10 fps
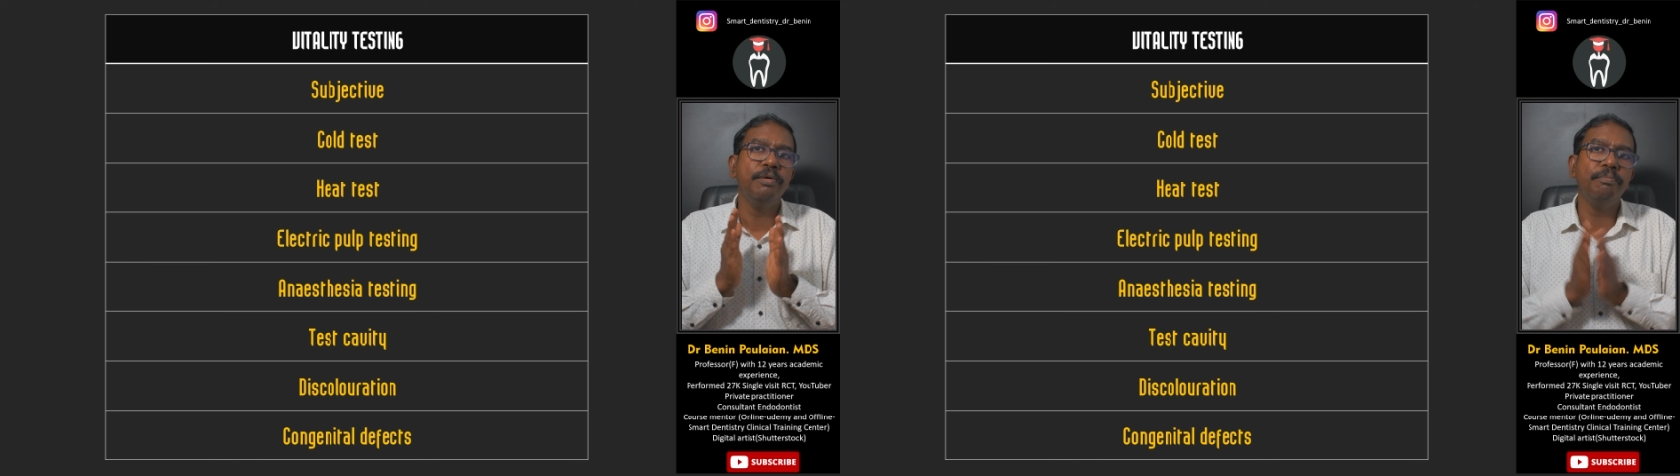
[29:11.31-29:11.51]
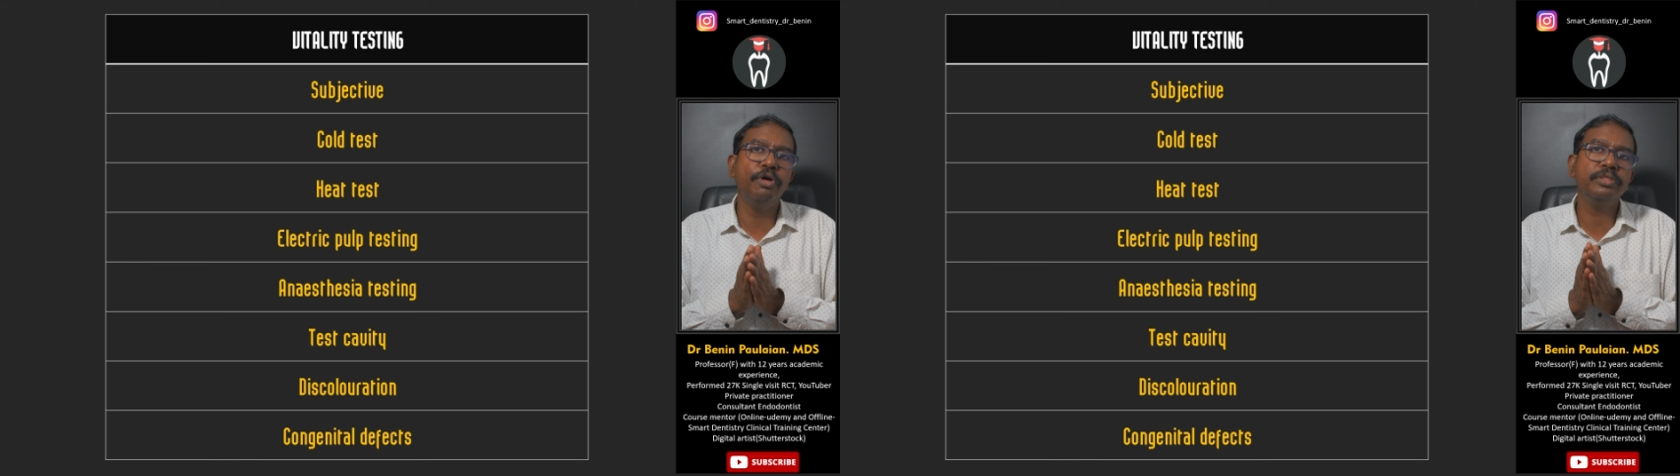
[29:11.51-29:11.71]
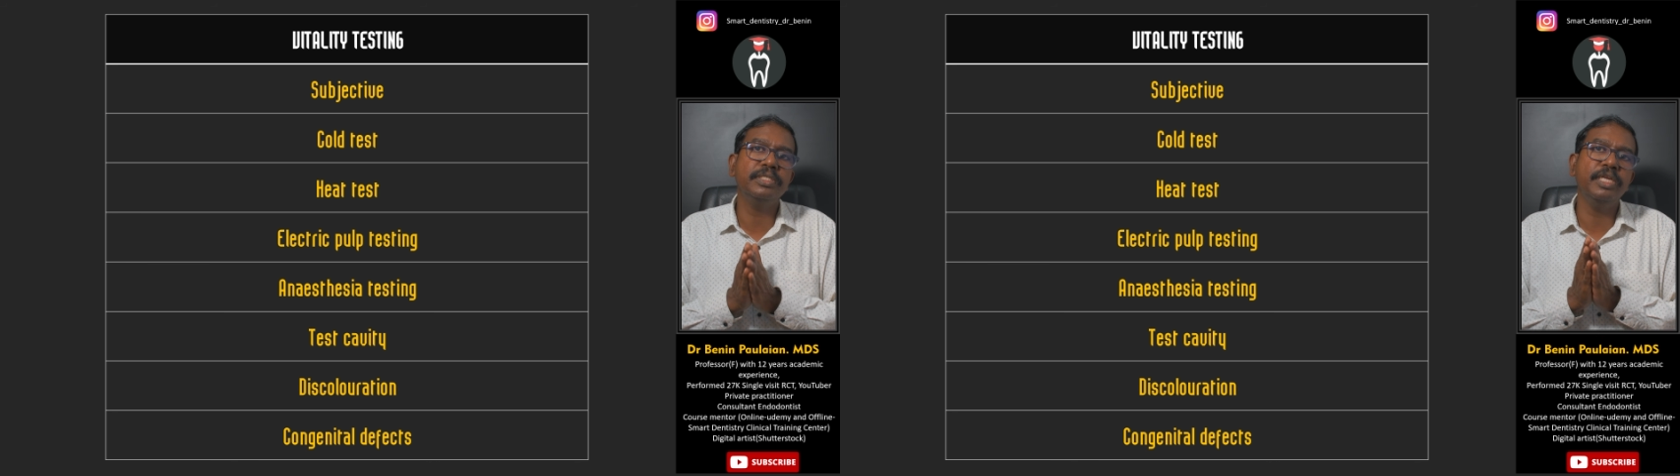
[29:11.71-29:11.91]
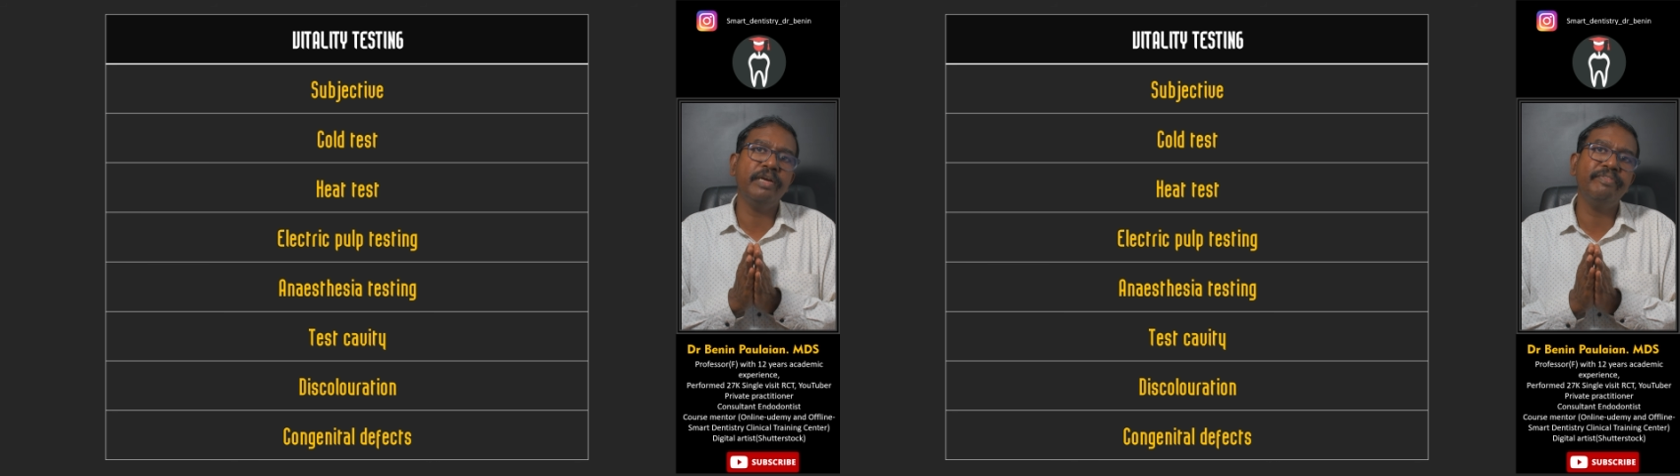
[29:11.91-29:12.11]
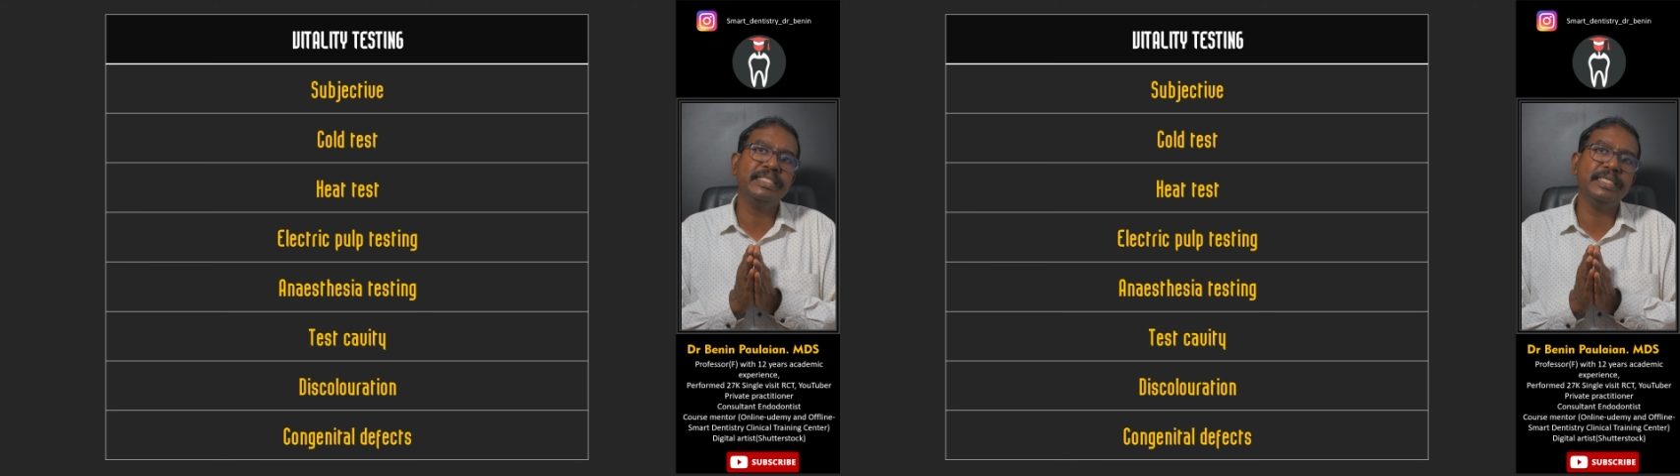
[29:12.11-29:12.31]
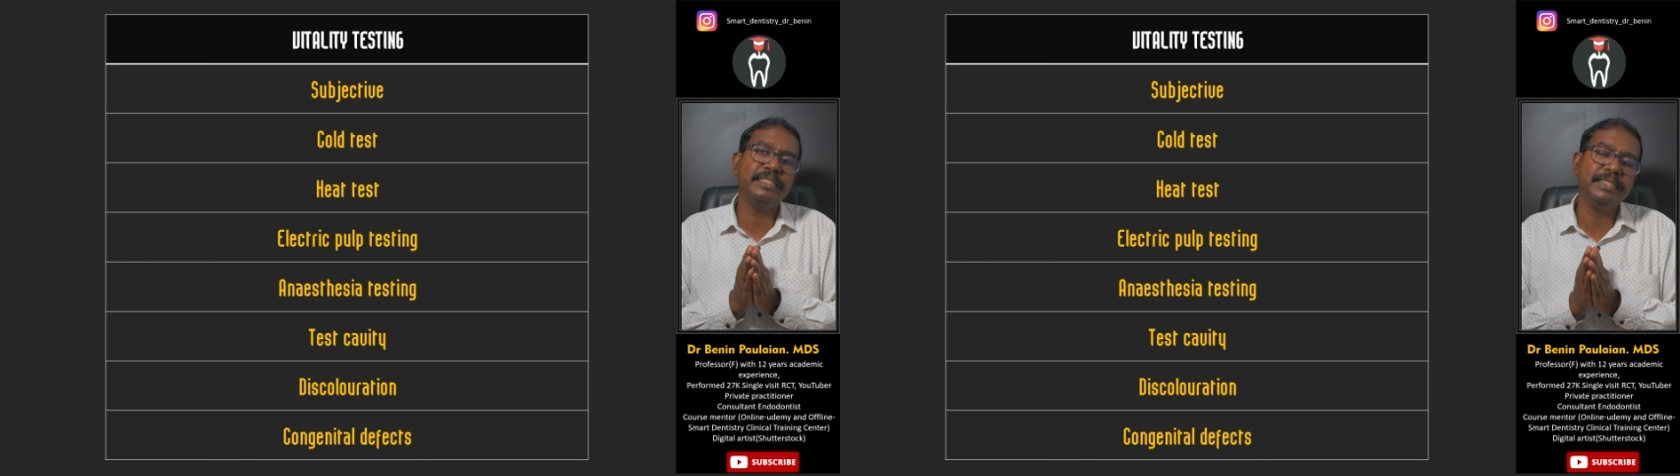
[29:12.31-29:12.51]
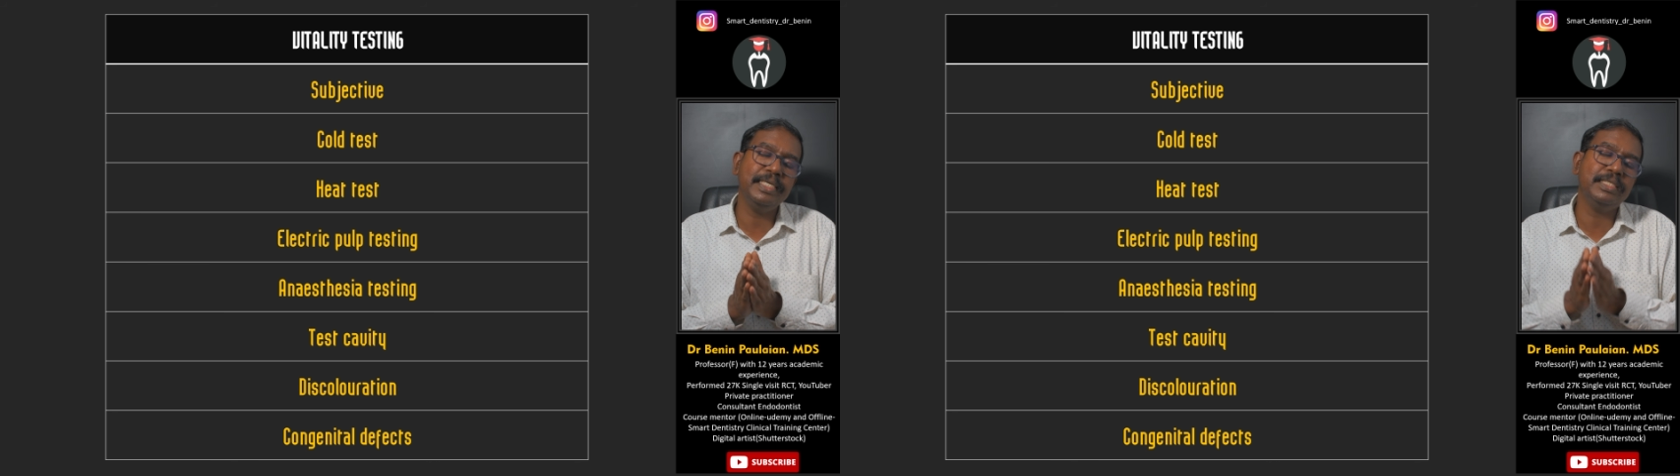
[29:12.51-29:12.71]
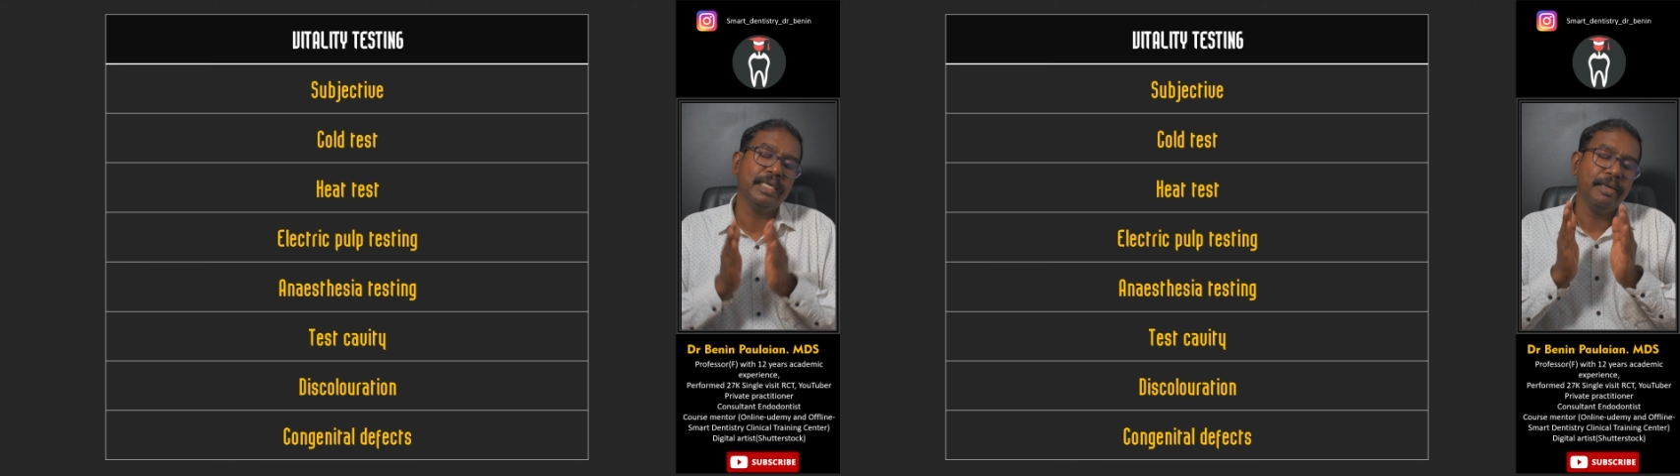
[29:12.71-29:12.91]
Most non-vital
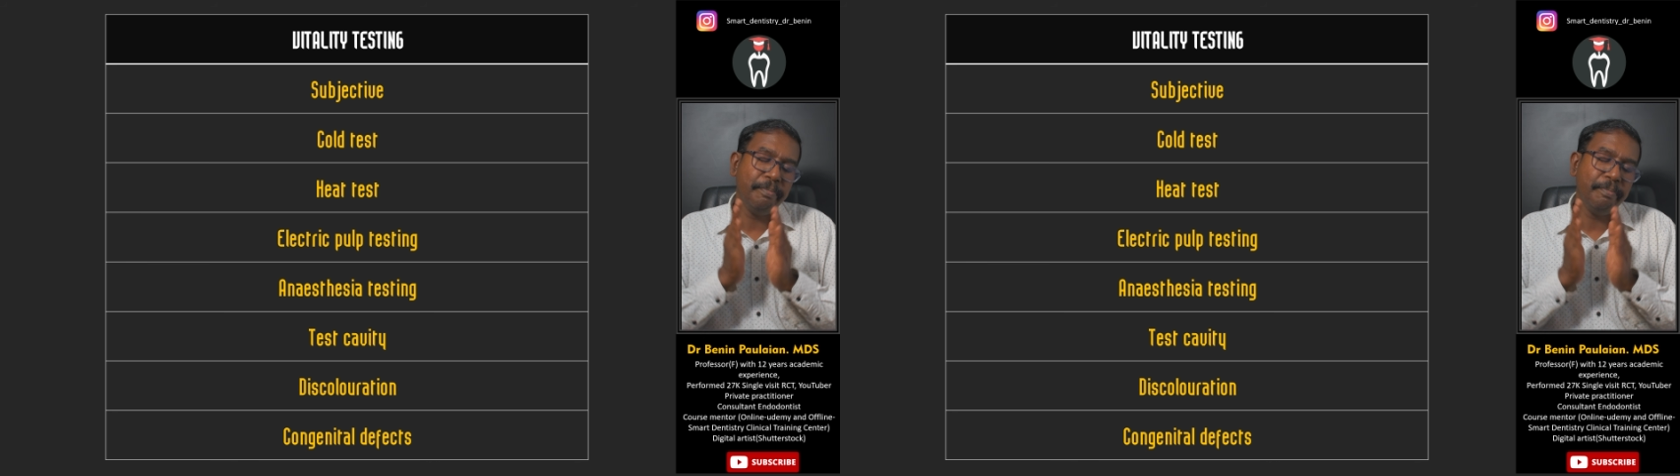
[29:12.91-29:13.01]
teeth